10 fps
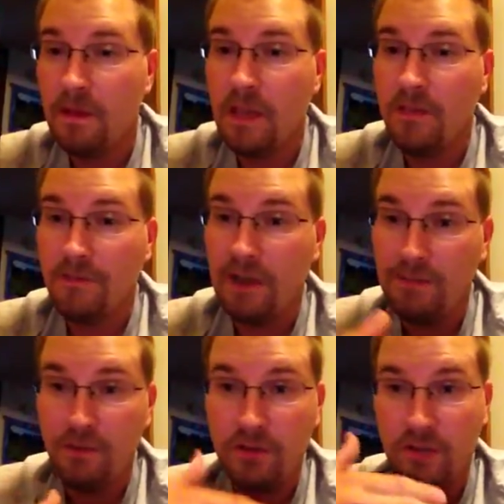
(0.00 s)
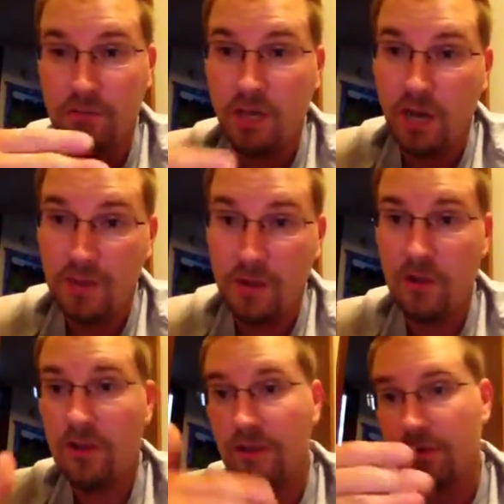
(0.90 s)
if I'm doing
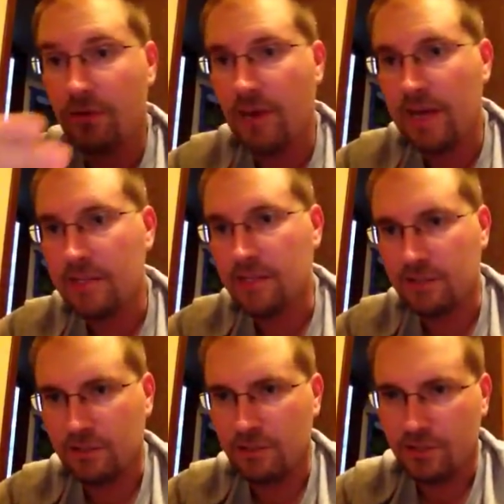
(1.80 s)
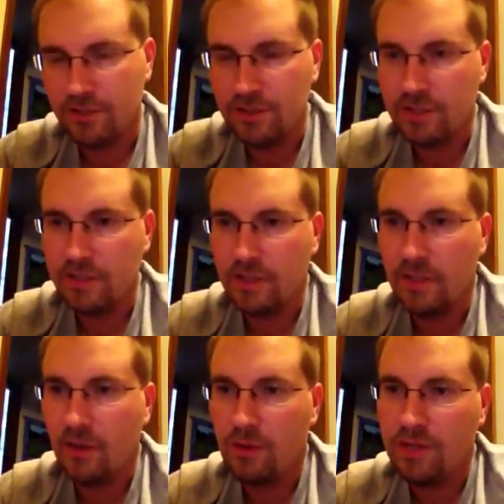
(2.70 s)
abdominal and thoracic surgeries,
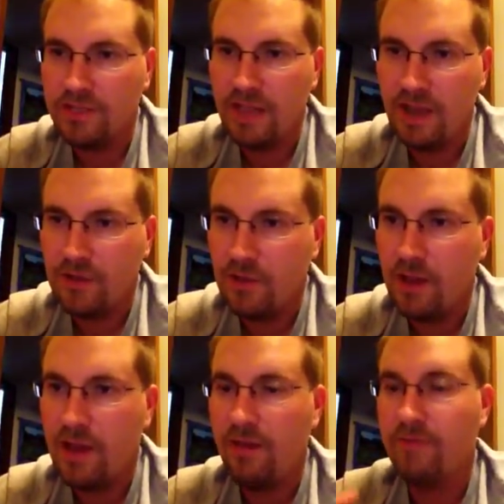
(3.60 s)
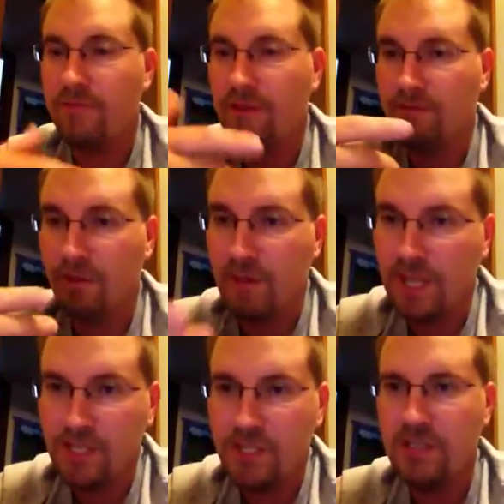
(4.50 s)
you know, because now you have
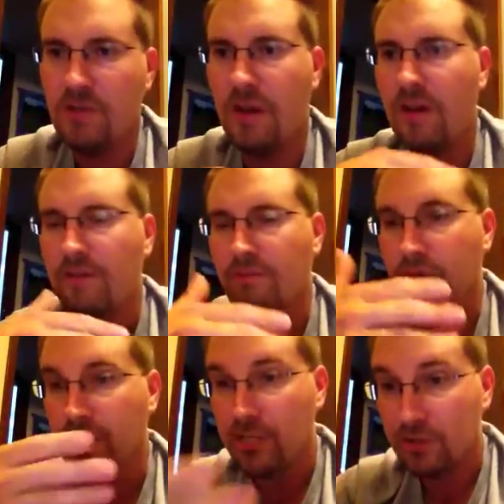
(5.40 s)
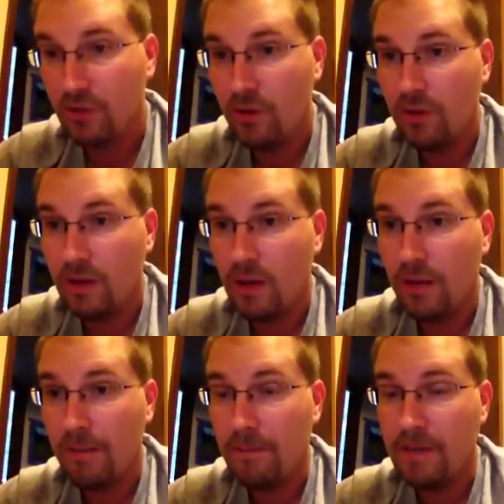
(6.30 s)
inflammation, you have potential
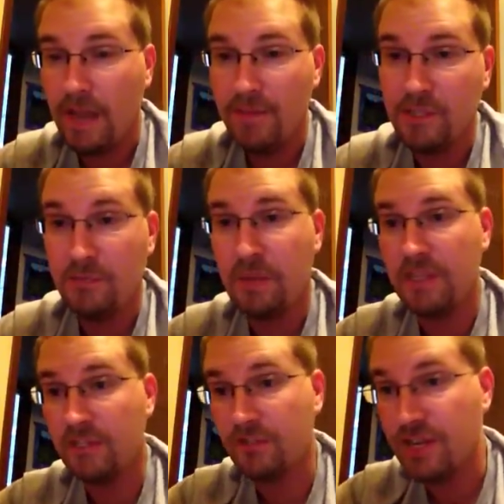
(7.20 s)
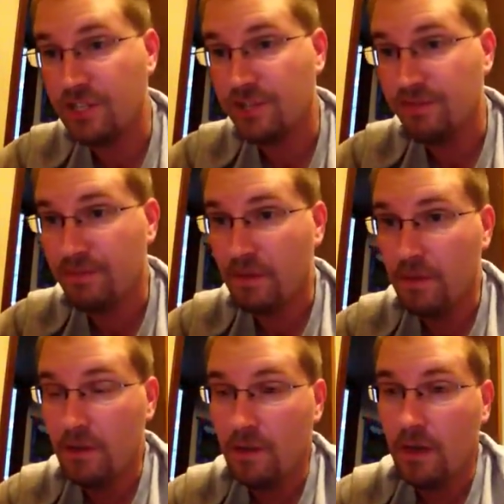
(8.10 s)
um, damage and penetration
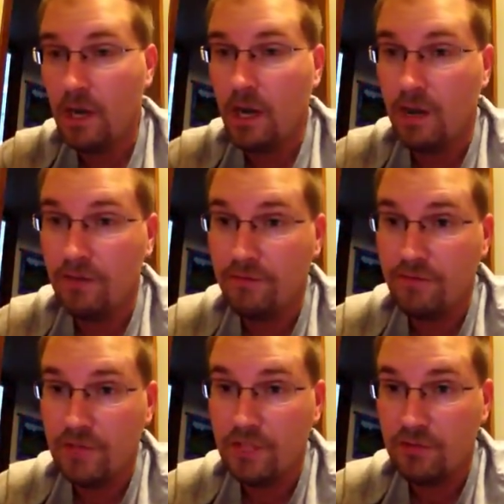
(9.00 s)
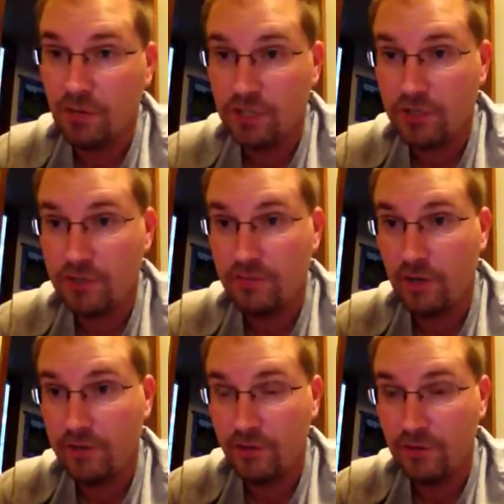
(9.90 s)
of the structures
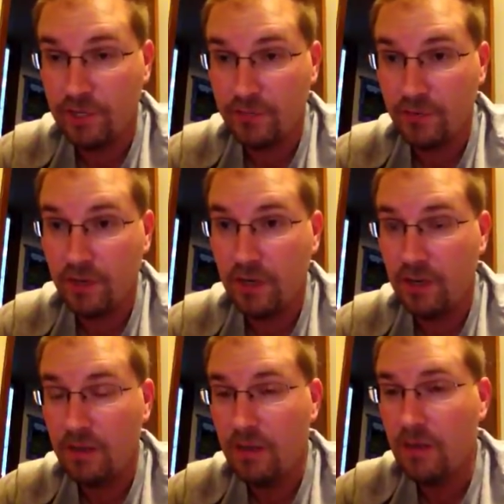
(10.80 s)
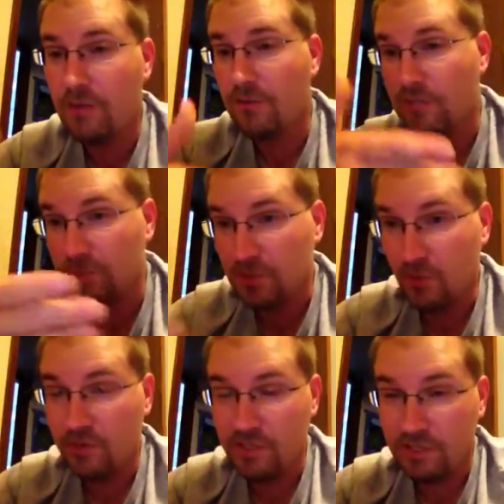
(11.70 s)
involved in resp- uh, the
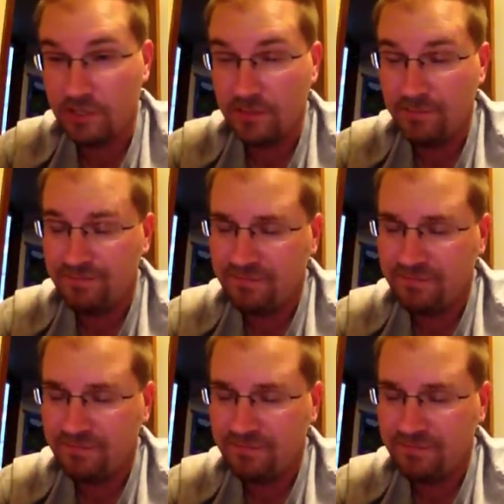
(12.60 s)
respiratory system,